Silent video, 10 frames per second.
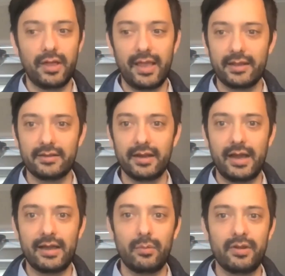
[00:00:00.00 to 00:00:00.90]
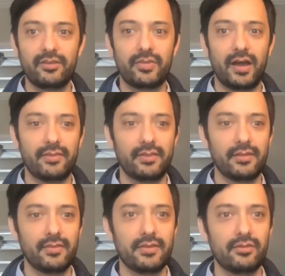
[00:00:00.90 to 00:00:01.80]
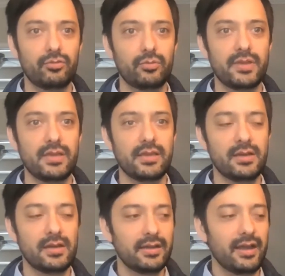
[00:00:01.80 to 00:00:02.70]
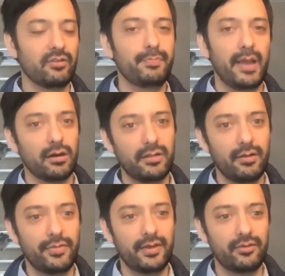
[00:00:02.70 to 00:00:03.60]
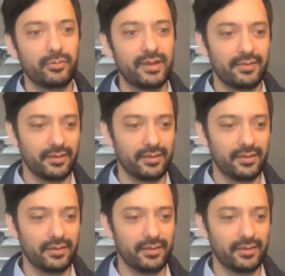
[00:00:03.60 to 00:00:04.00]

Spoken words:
And I always thought that these would be kind of parallel things for me, that